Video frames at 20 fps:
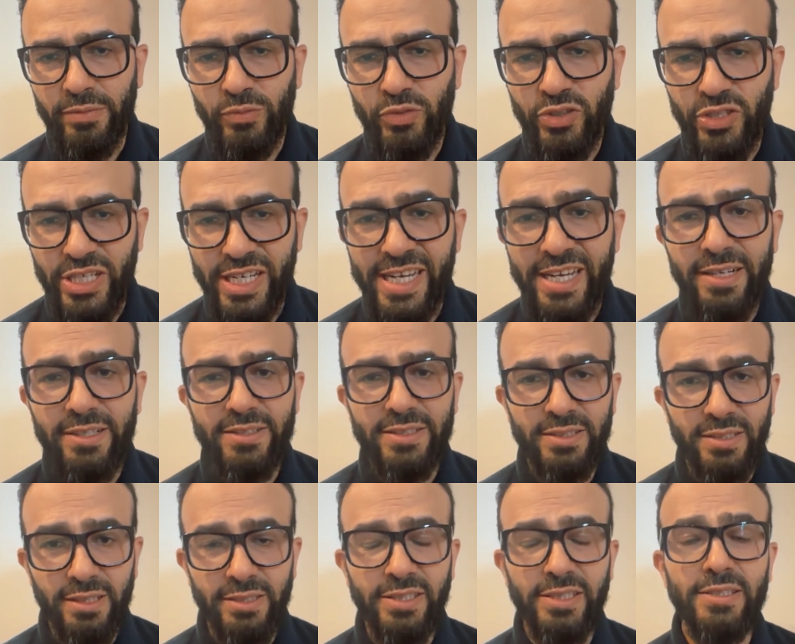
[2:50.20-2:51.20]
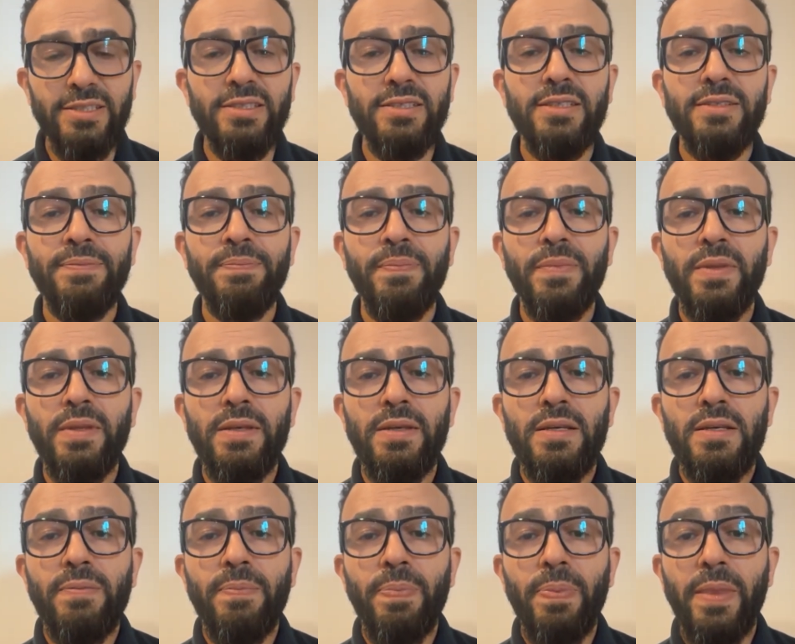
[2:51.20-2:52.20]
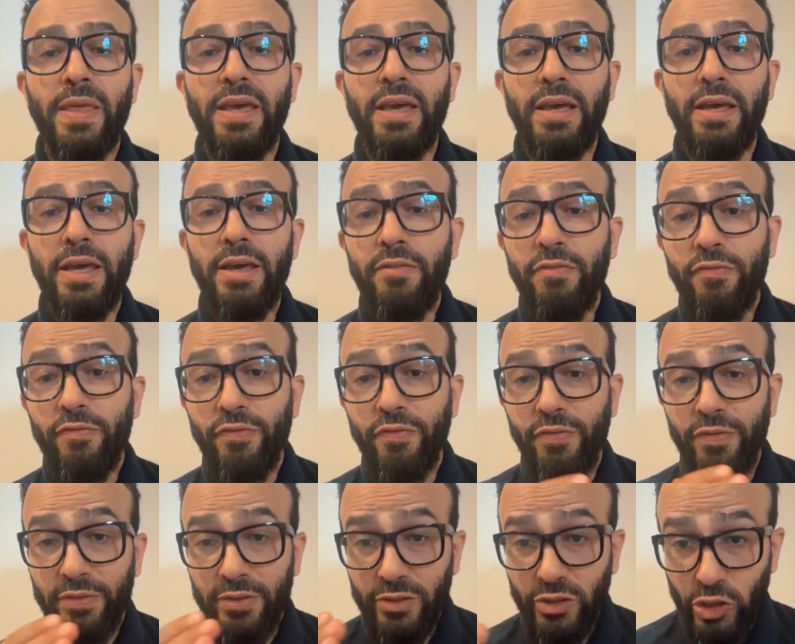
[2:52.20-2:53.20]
trail studies. If